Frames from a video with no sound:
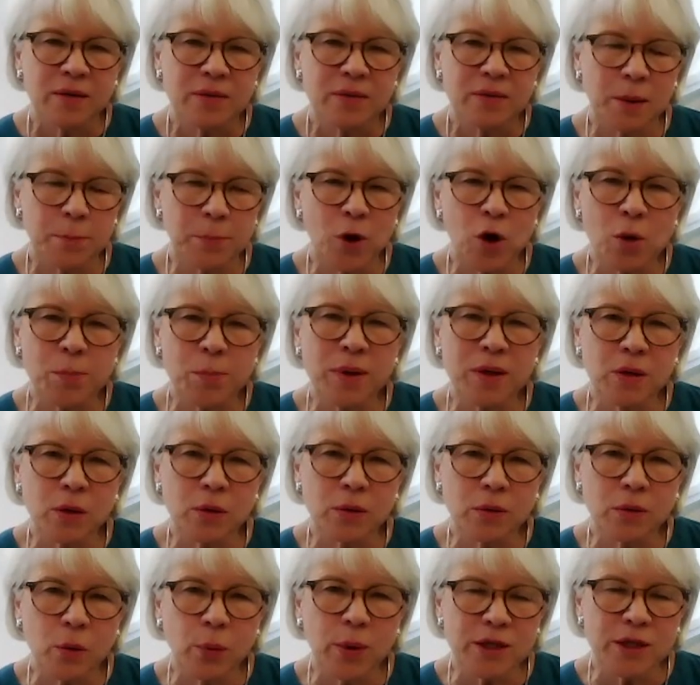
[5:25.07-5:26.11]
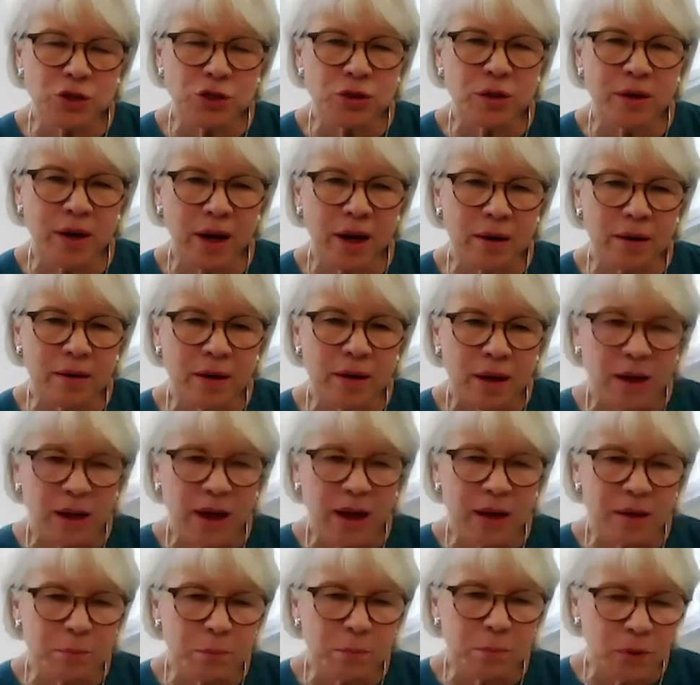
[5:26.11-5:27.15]
the birkman questionnaire
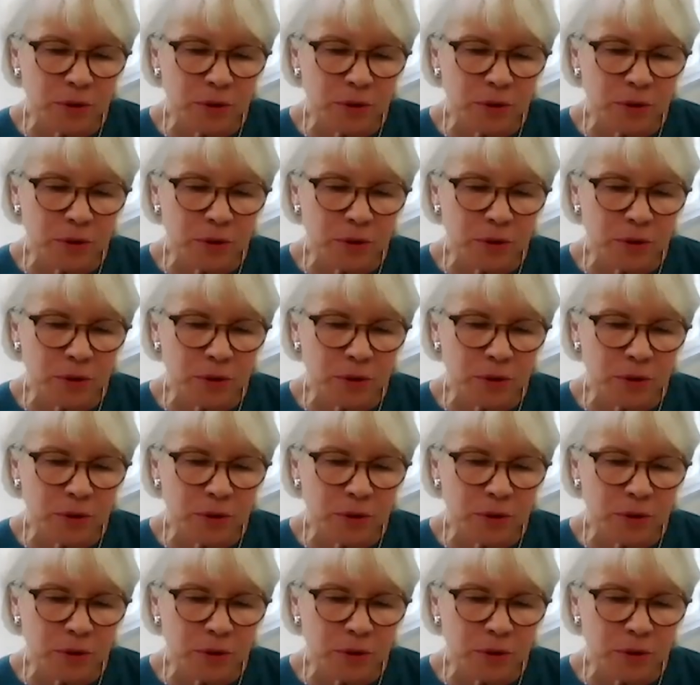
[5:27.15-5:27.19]
and